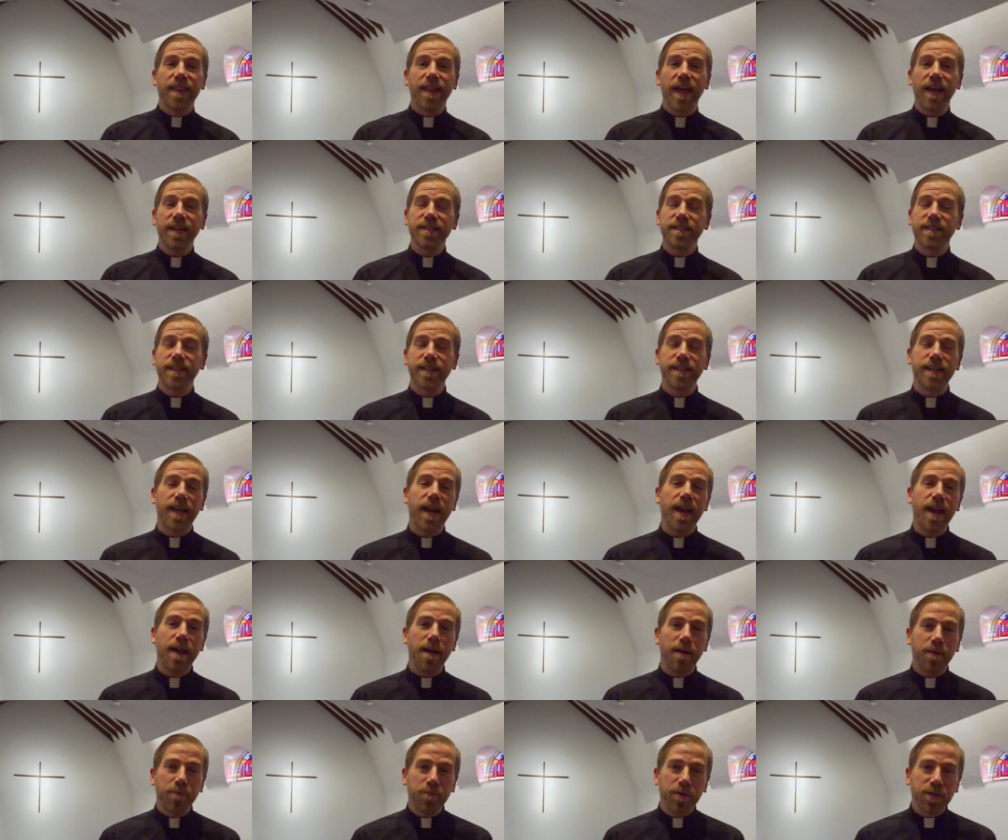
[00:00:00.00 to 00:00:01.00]
That is the
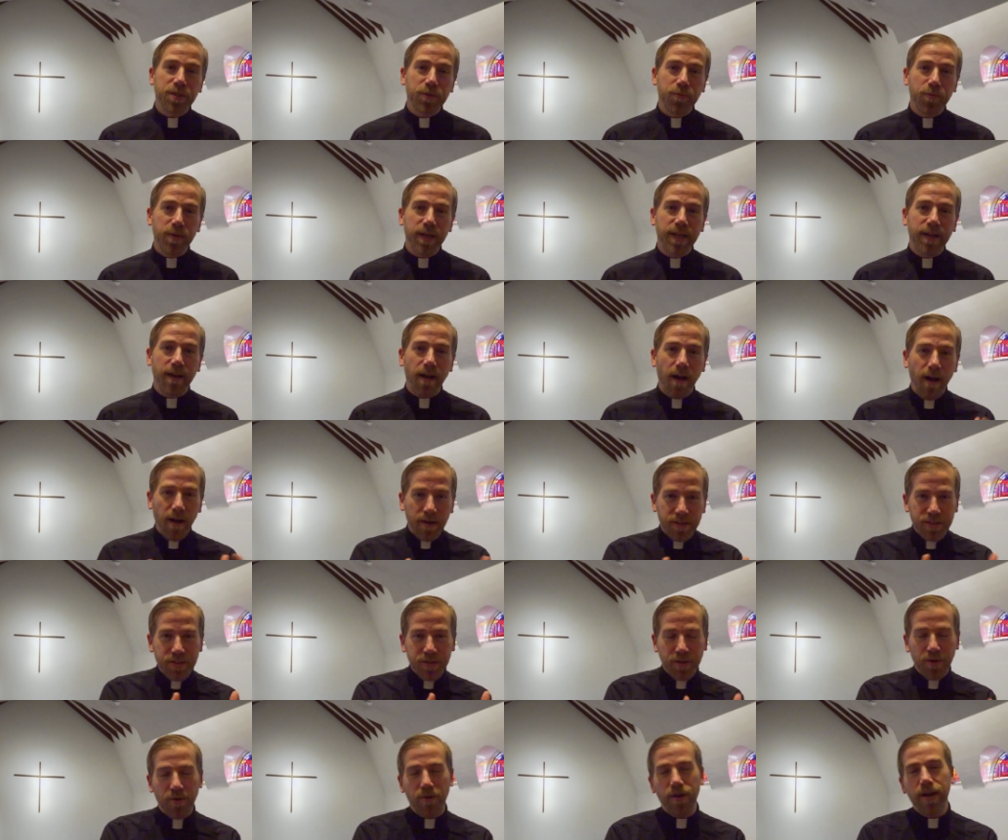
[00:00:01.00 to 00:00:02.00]
day on which we
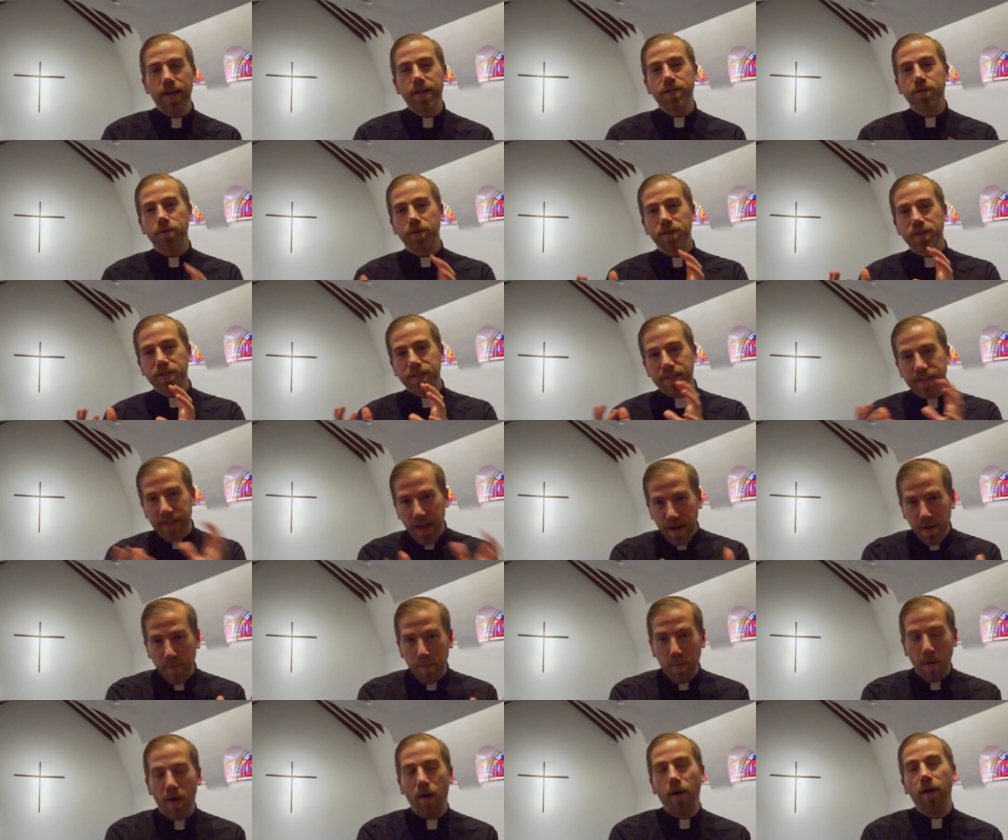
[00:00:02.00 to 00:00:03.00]
consecrate or set
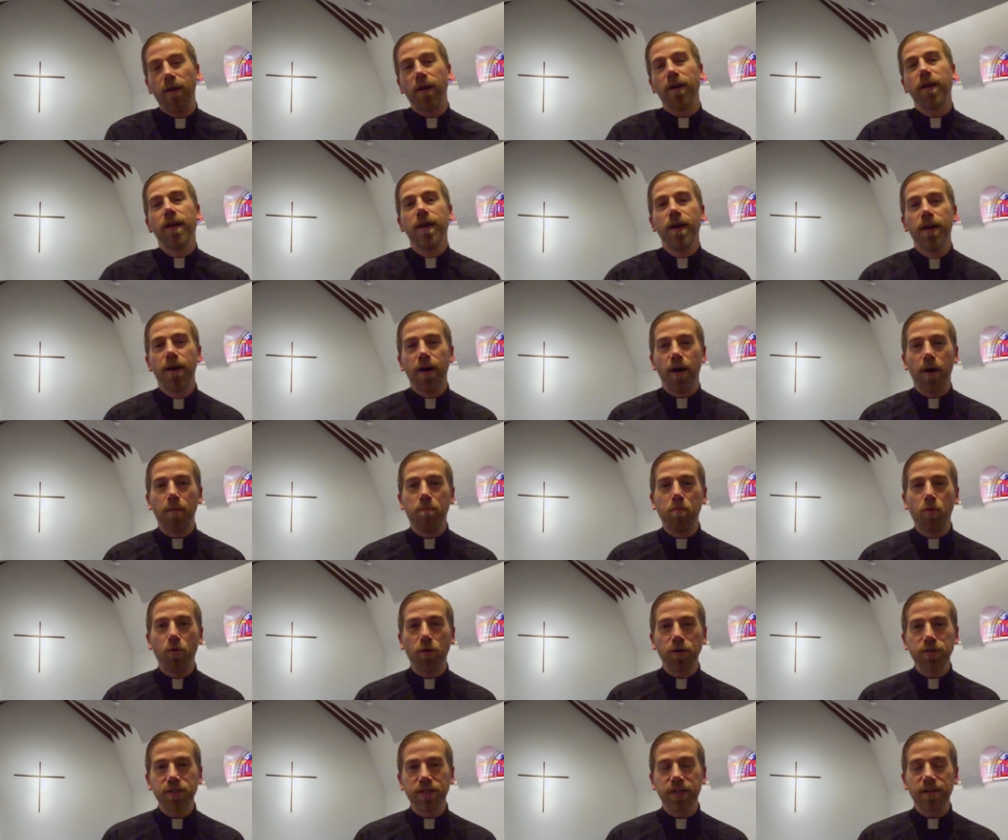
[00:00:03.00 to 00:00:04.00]
apart a
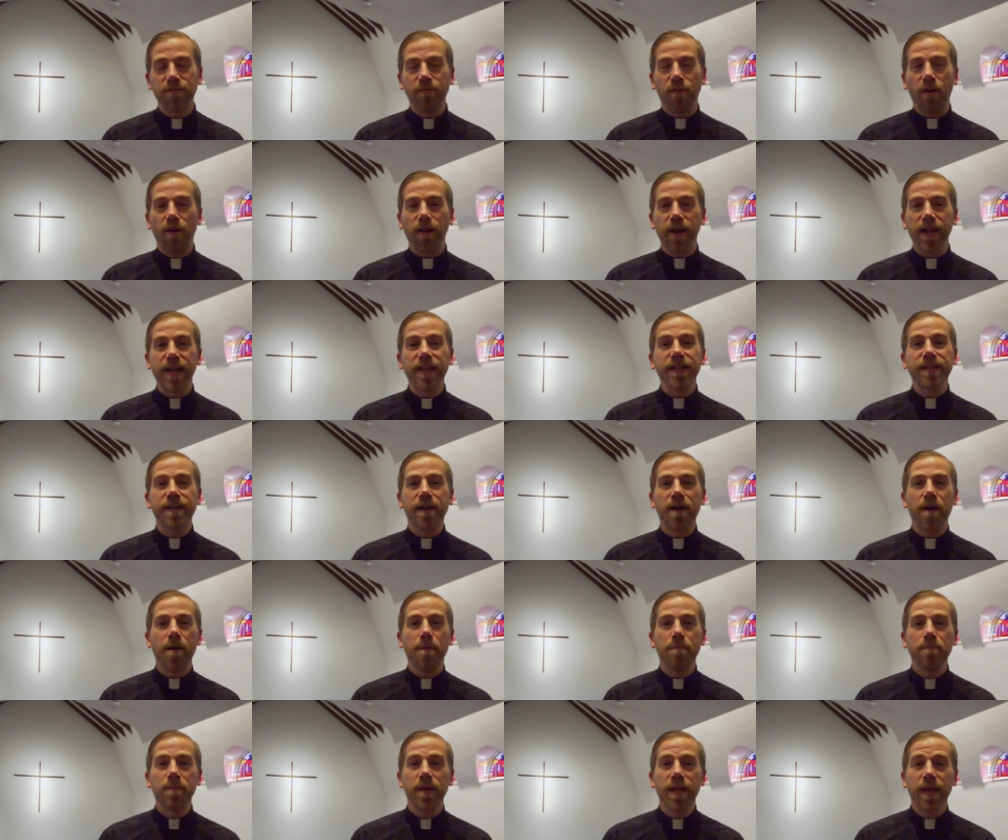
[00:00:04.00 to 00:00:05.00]
portion of our
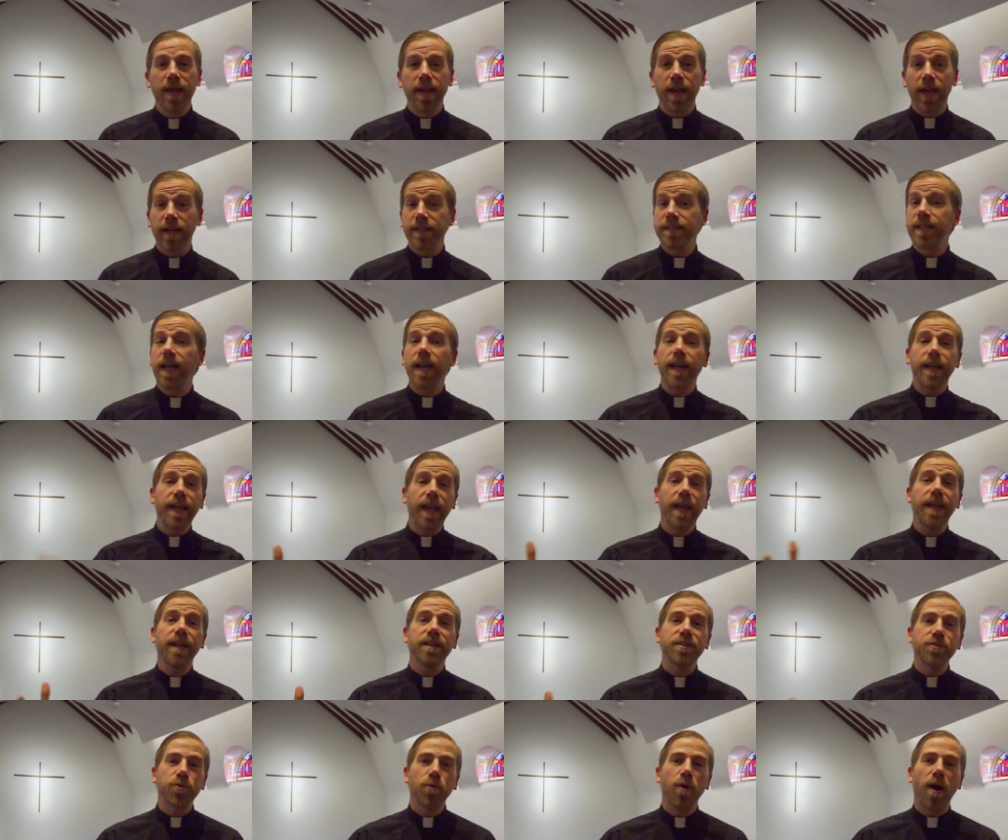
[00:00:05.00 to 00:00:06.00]
income and
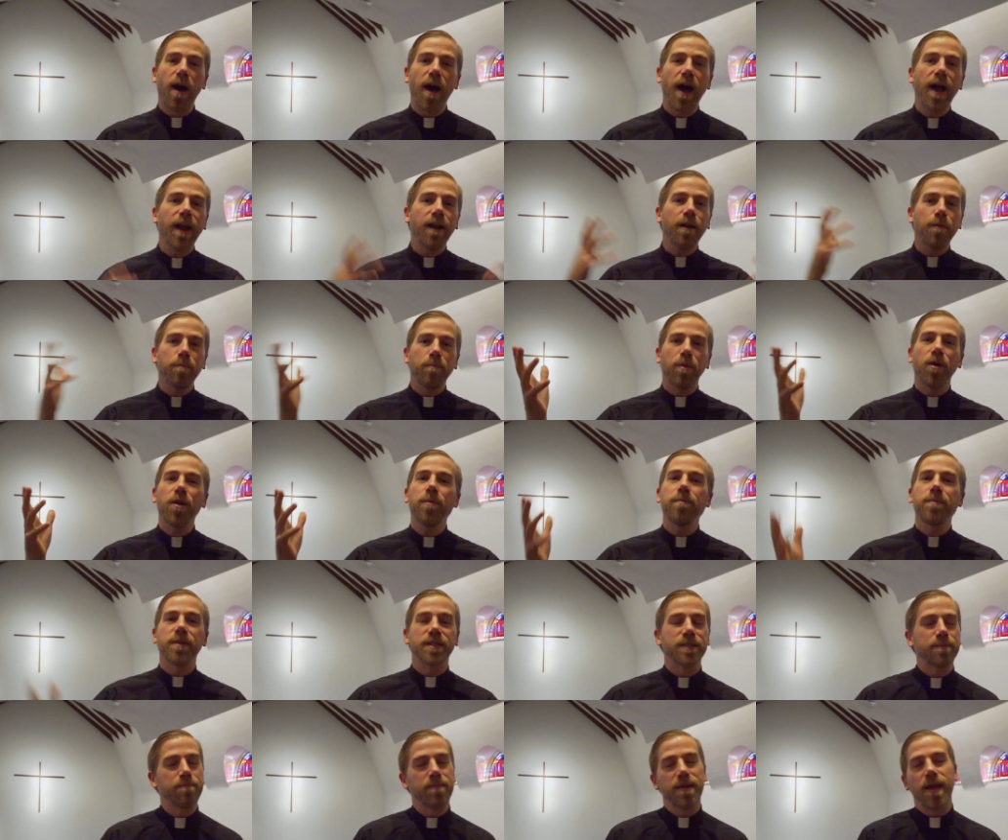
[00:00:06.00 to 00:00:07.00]
dedicate it to a higher
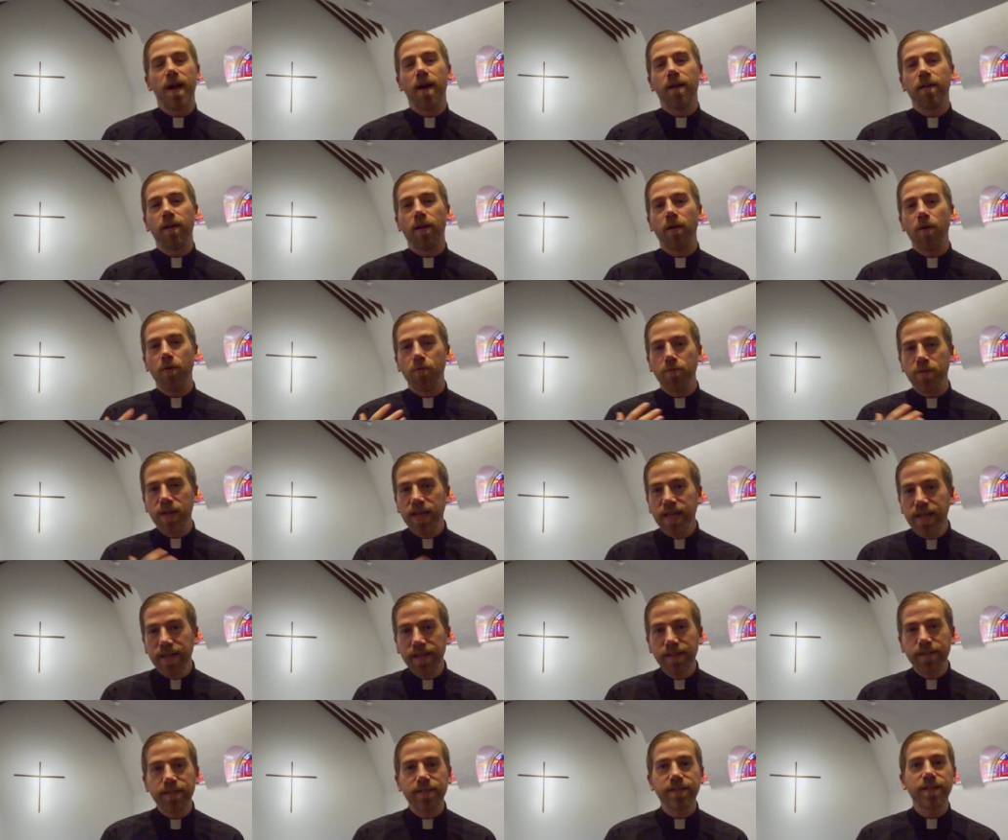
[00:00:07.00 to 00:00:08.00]
purpose beyond our own
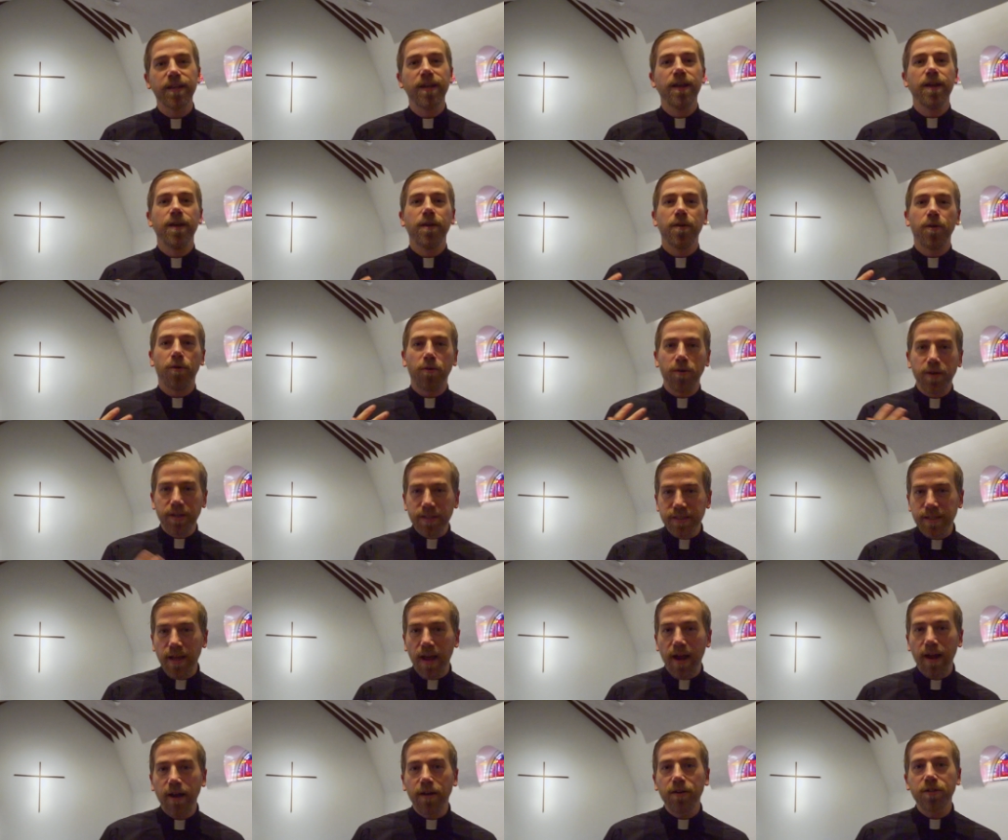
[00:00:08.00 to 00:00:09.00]
needs or
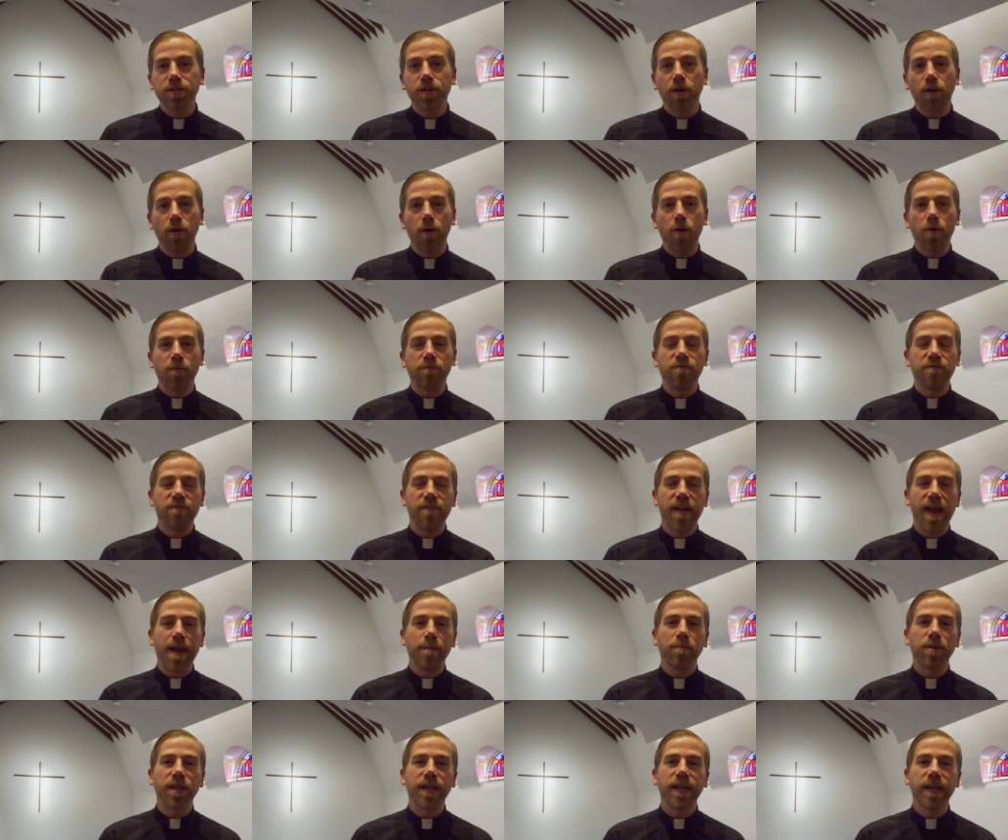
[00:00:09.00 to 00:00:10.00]
desires, our own
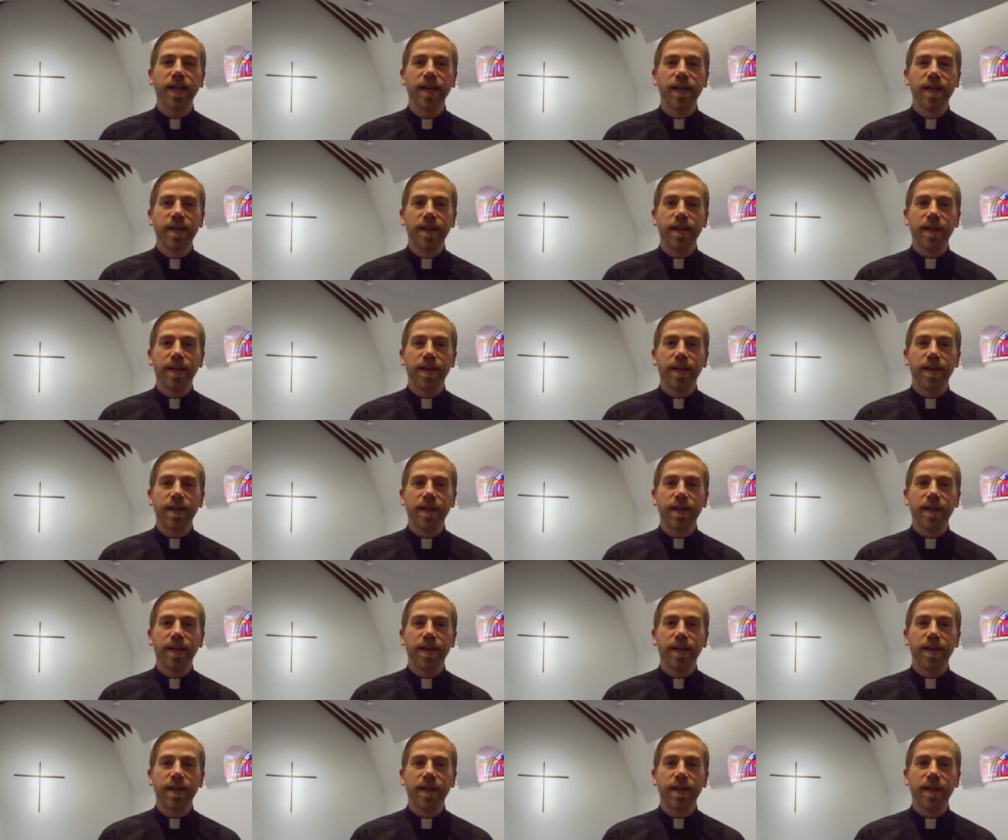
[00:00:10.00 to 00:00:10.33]
family,